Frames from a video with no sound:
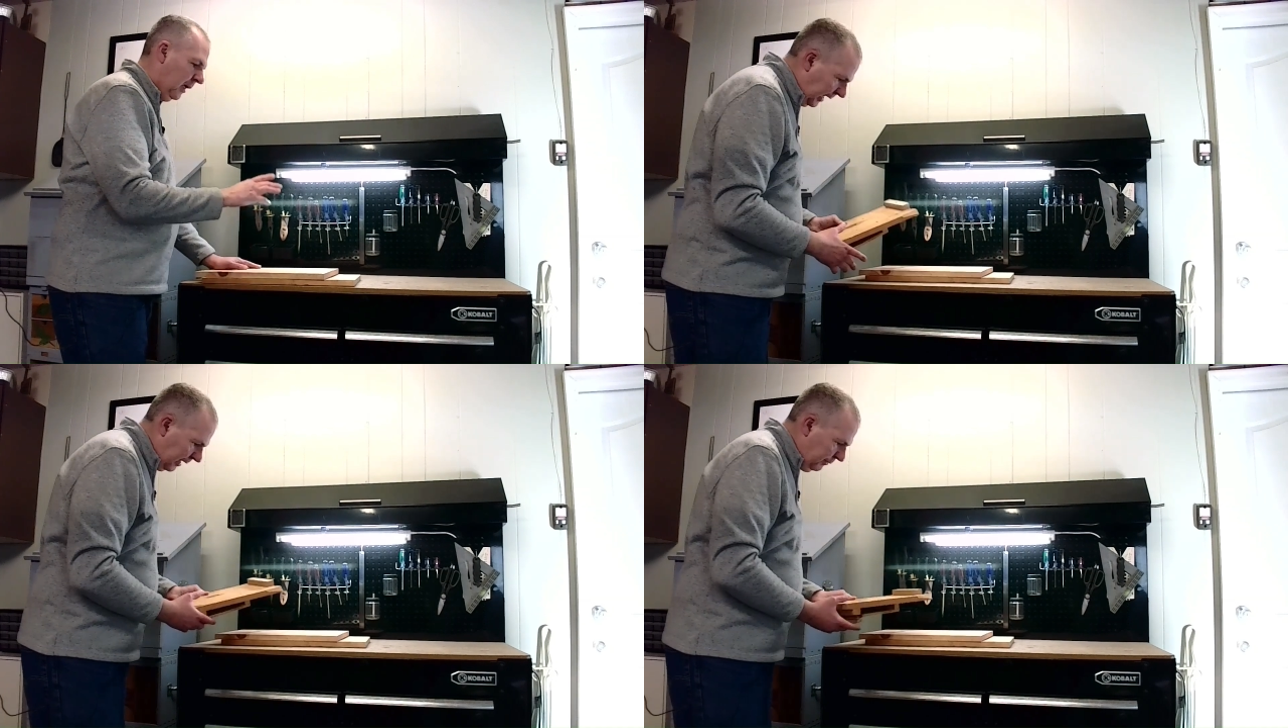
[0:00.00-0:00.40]

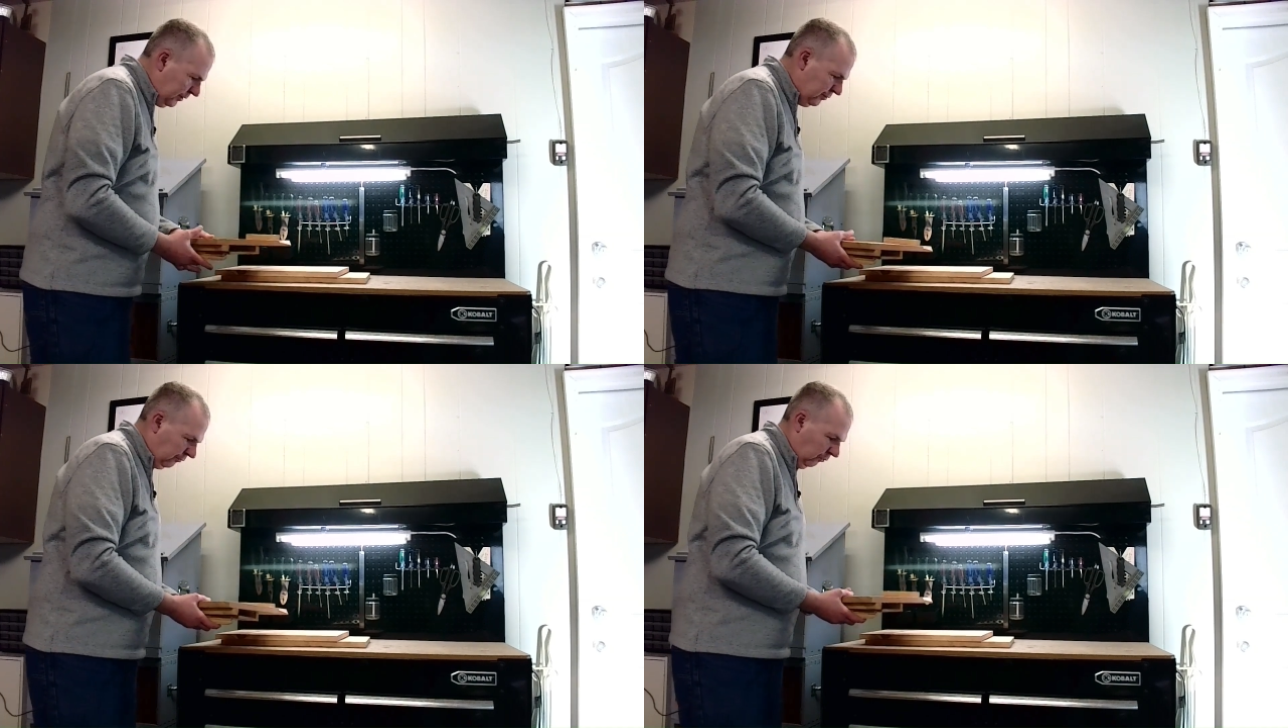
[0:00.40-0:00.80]
It
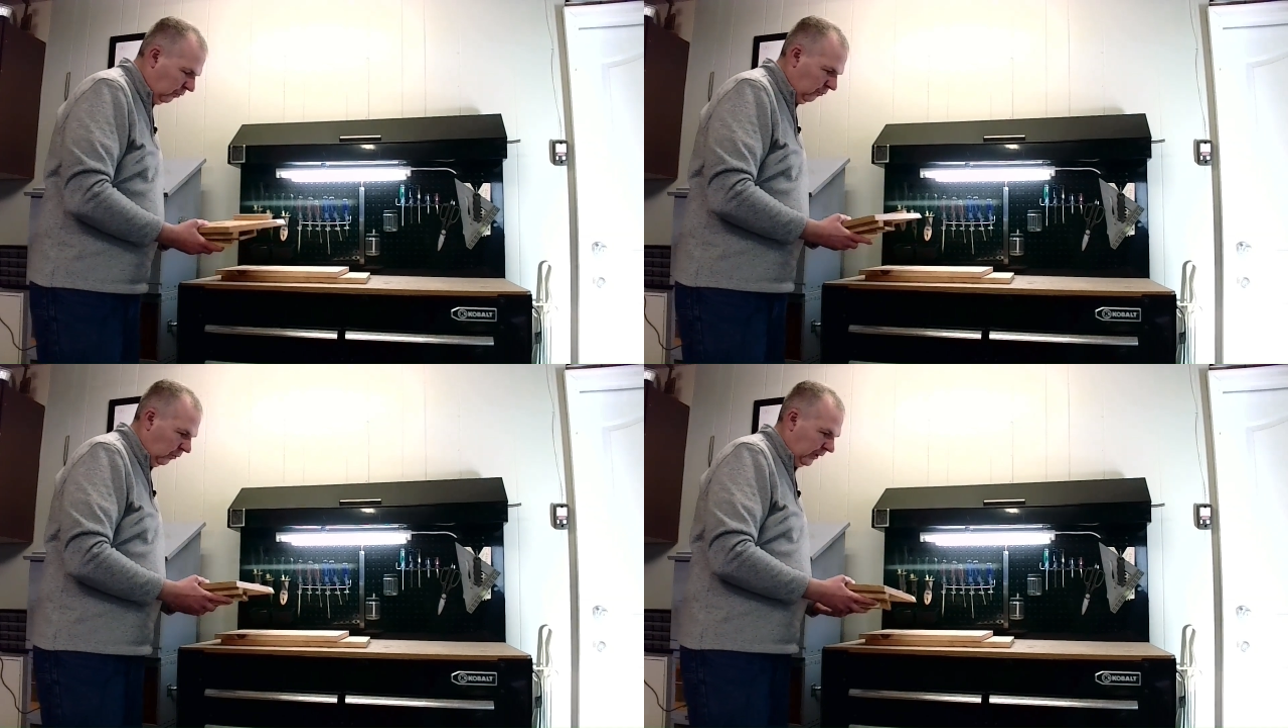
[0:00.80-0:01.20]
can be used
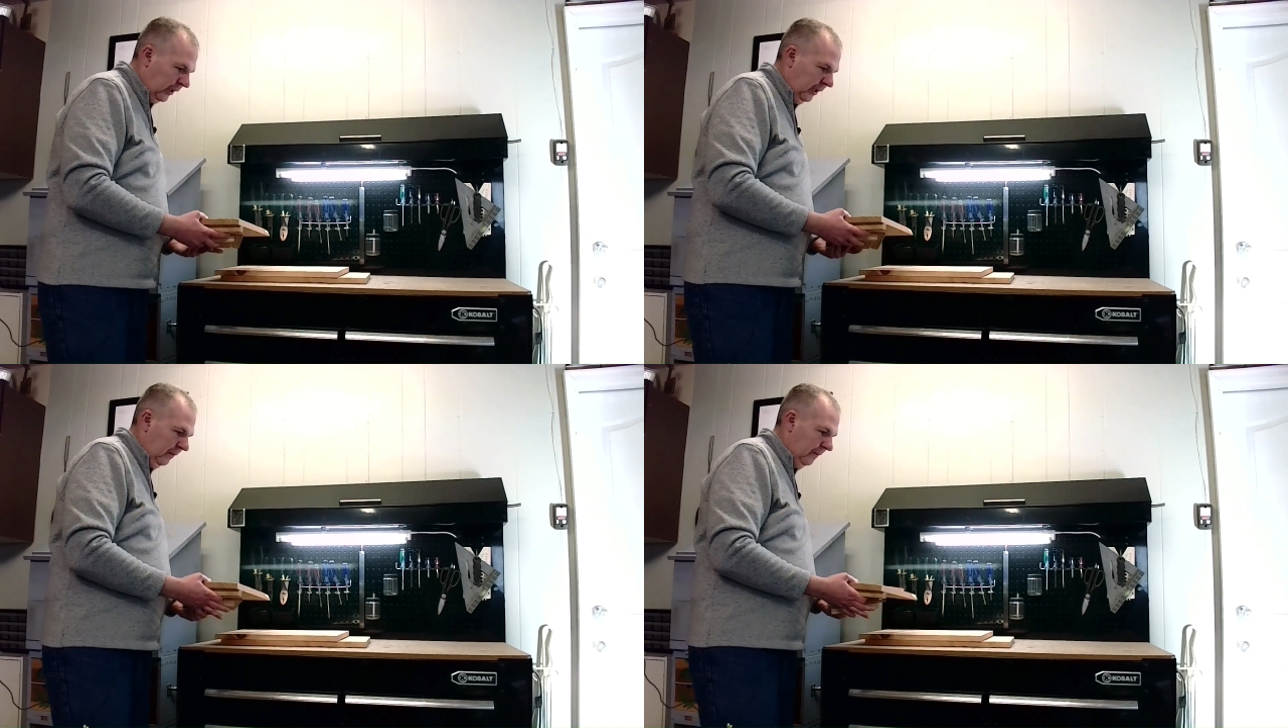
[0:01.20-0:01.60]
for
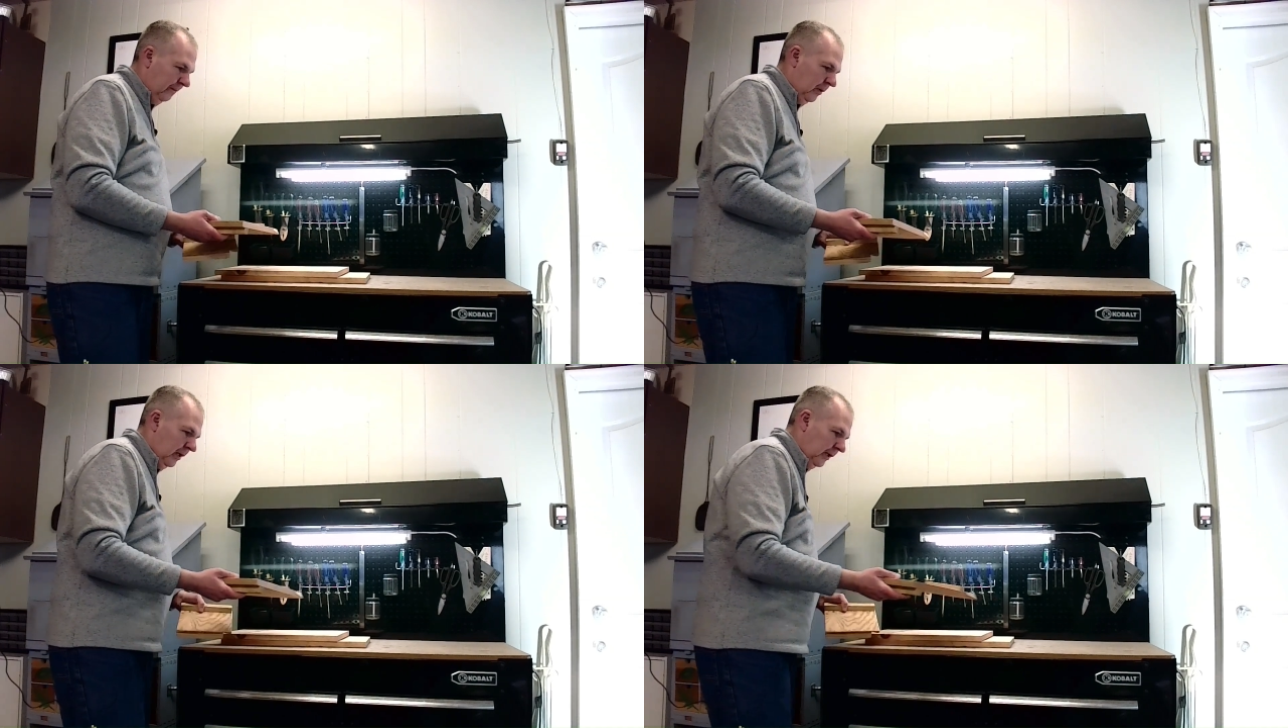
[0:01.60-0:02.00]
woodworking,
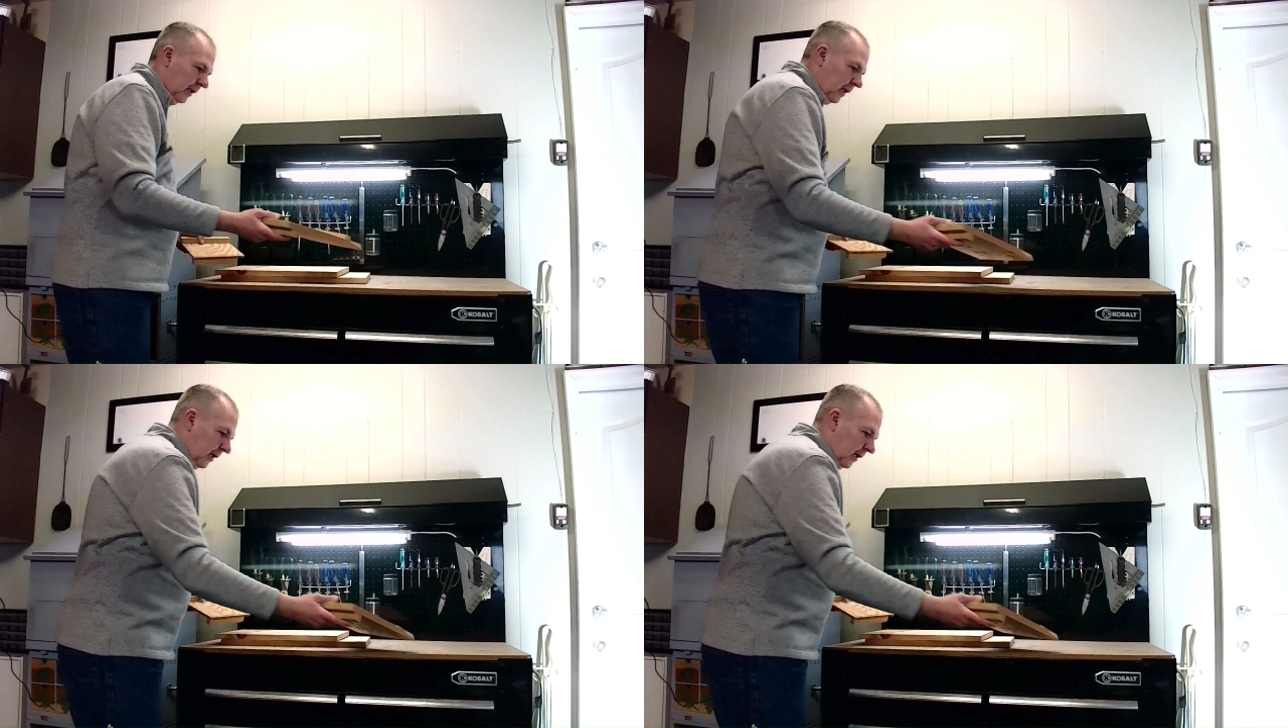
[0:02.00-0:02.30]
but